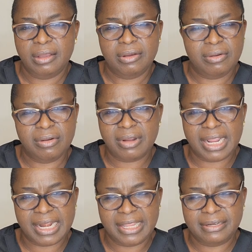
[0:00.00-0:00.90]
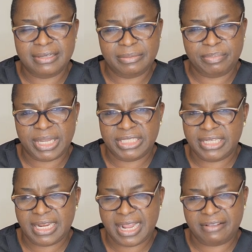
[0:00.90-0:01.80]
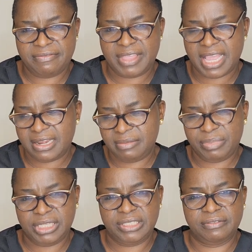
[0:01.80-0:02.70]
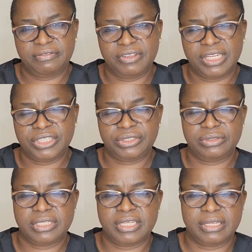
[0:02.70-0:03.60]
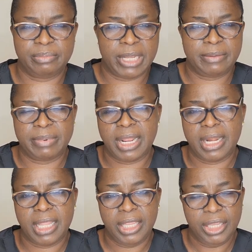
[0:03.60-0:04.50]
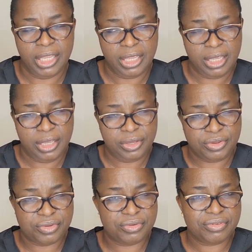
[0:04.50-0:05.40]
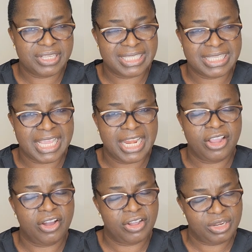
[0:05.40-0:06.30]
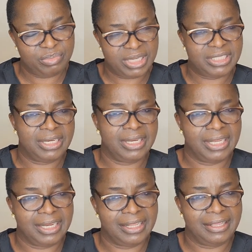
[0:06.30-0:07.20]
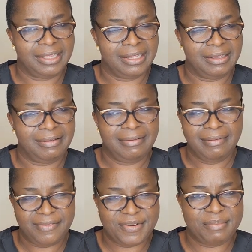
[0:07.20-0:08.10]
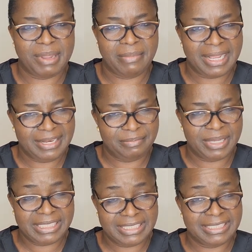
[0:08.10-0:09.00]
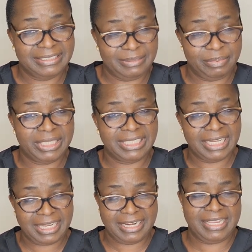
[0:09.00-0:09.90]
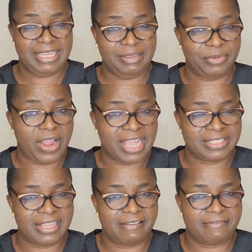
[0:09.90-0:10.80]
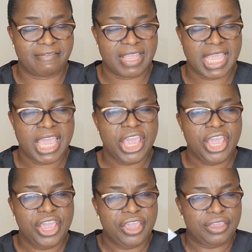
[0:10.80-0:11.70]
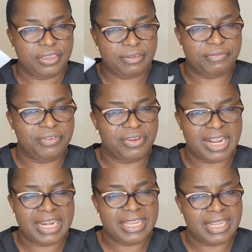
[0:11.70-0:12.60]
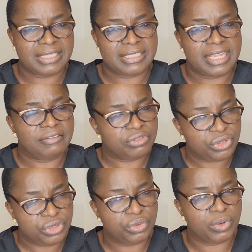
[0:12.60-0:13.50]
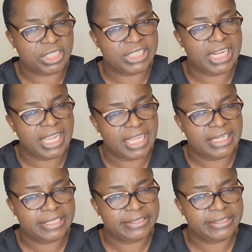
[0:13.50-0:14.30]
Who cleaned the patient after the patient finished using the bedpan? You, the CNA, or the patient did? Remember, the patient cleaned him or herself. If you clean yourself, do you wash your hand?